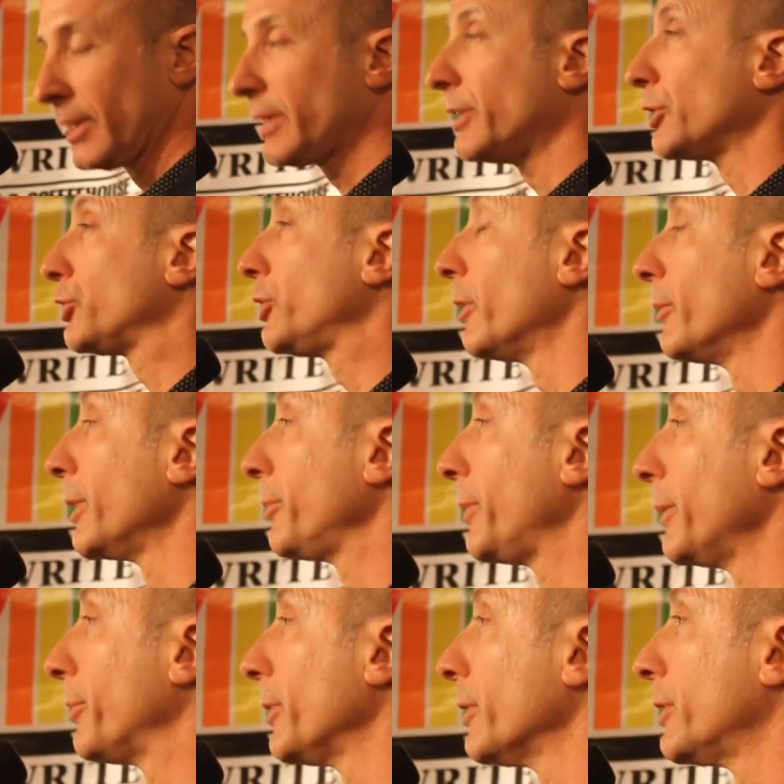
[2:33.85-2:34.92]
There's so many
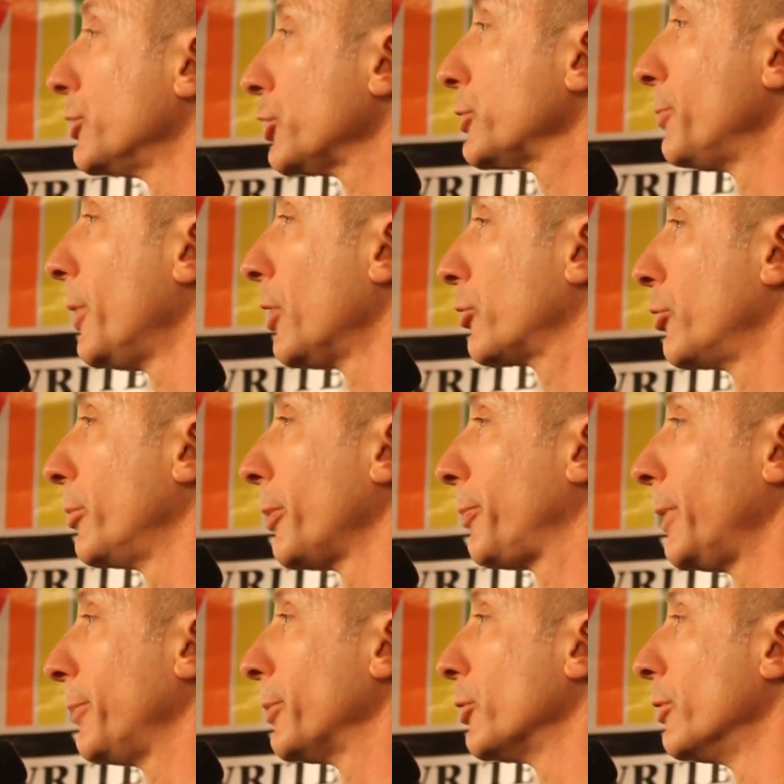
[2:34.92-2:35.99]
people, there's a small group
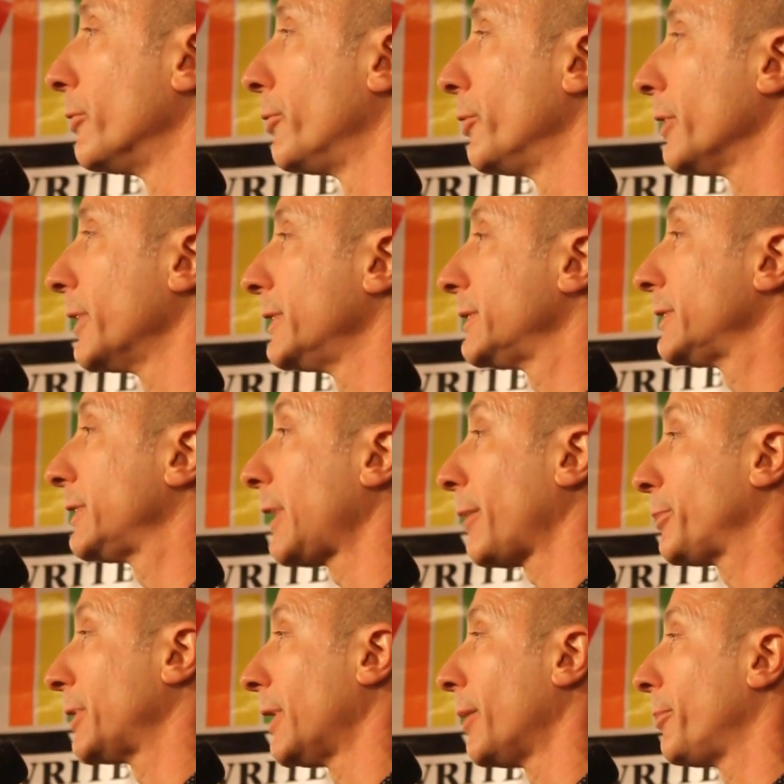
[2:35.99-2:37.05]
of people who have really
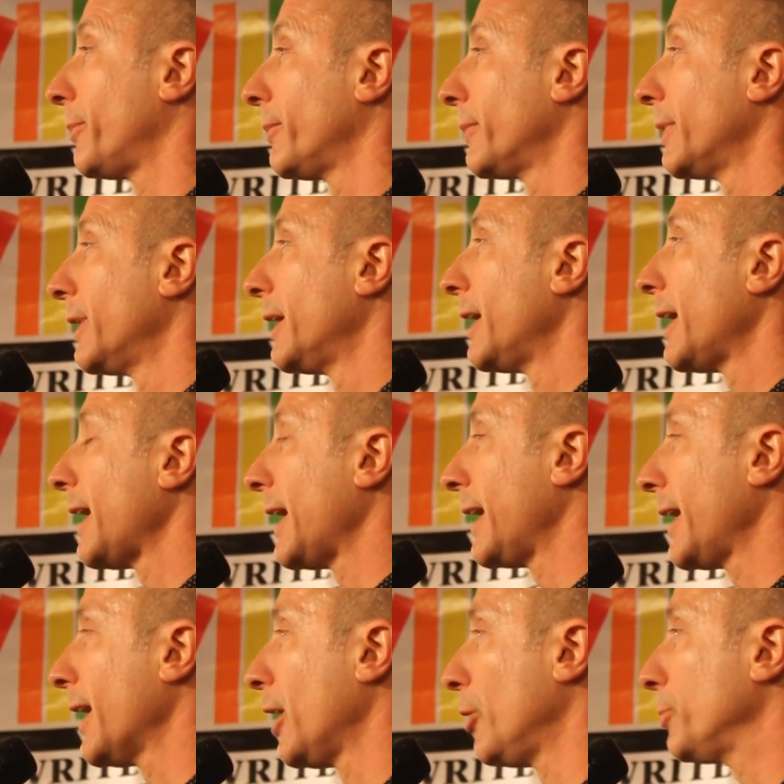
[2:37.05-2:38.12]
stepped up
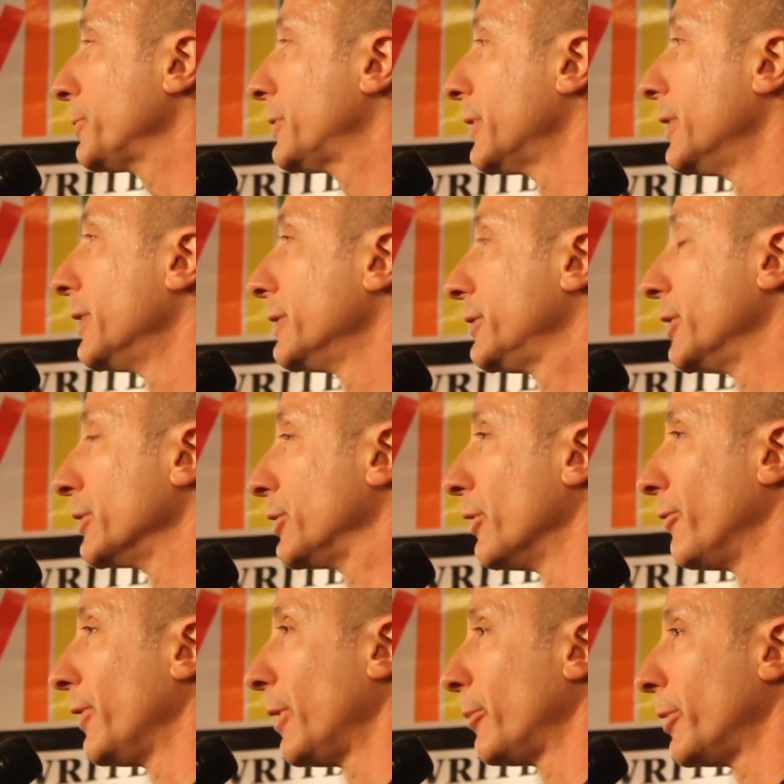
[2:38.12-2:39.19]
and helped since
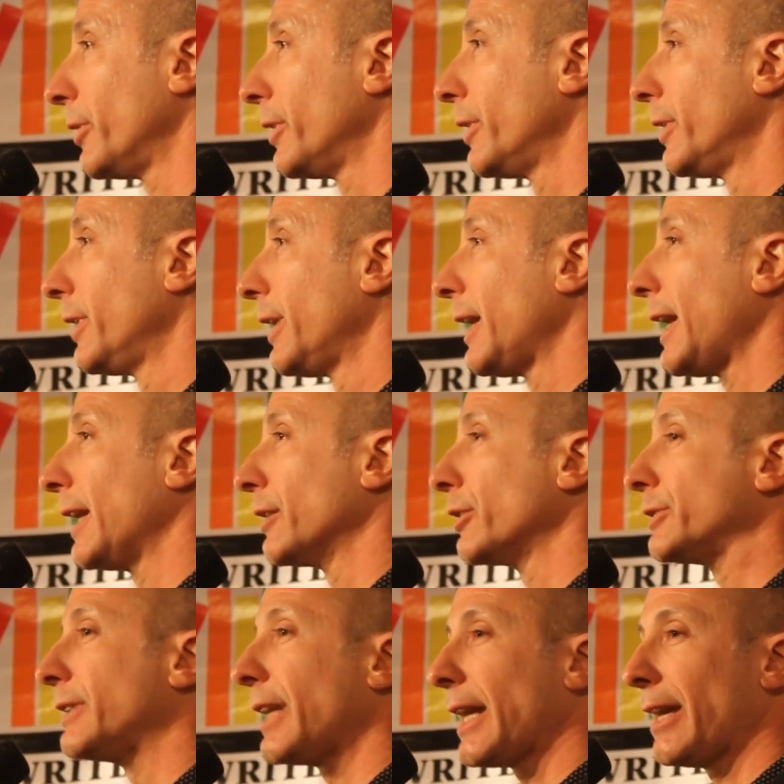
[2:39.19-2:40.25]
November
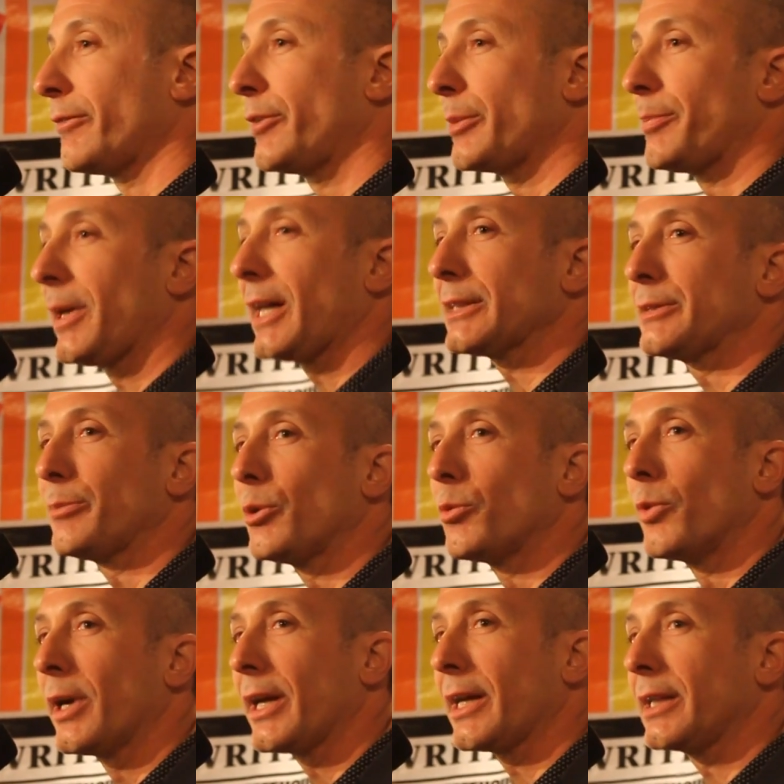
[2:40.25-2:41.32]
and looked at every possible
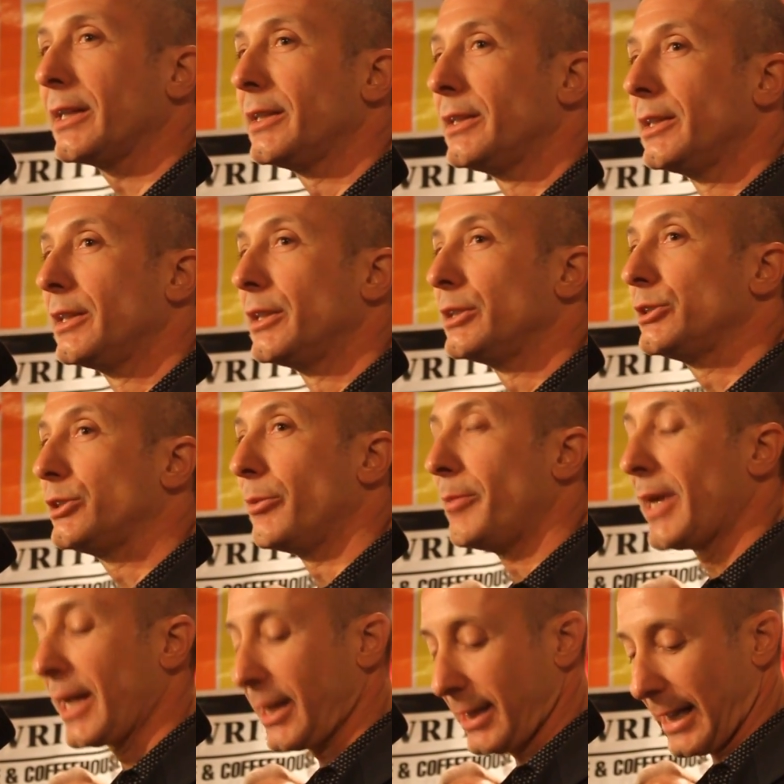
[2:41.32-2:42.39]
way to
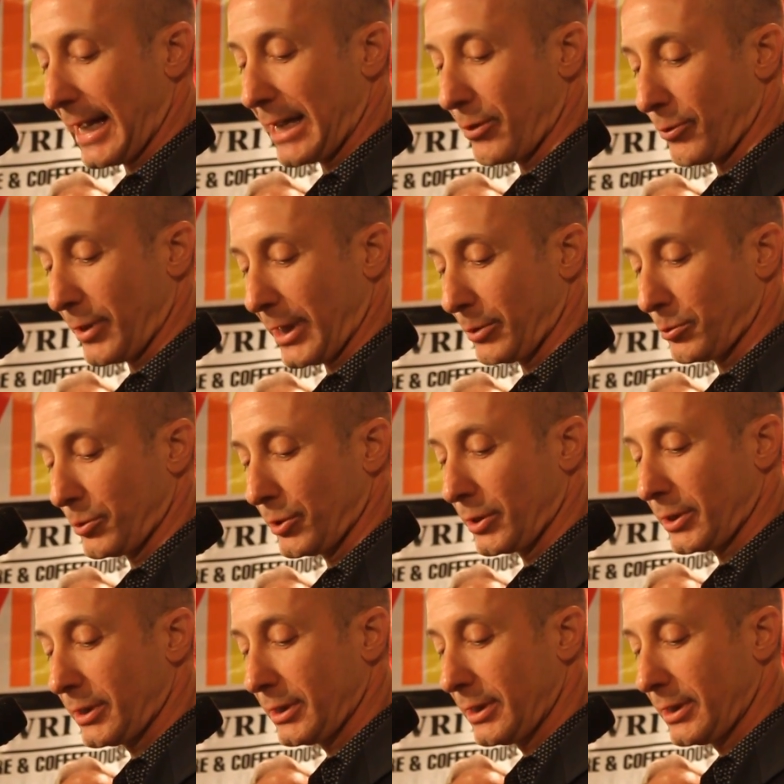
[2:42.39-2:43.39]
make Outwrite work.